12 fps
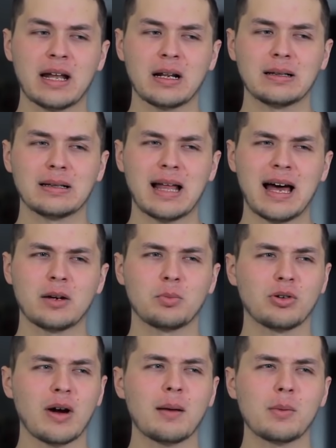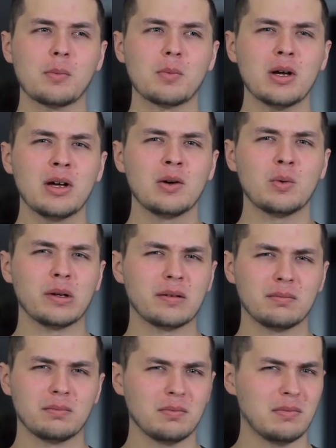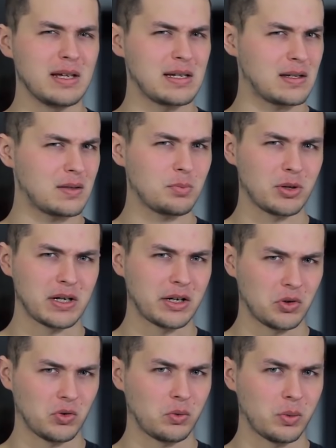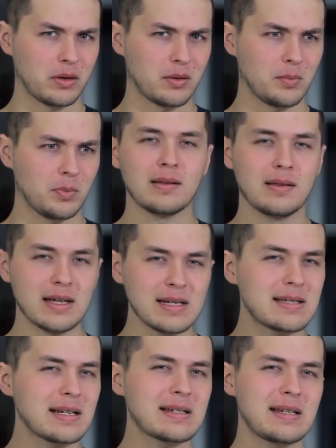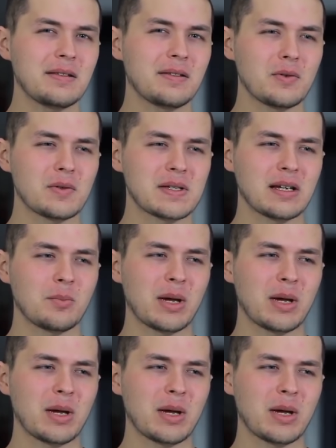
kind of went viral. And this was like nine months after it had first been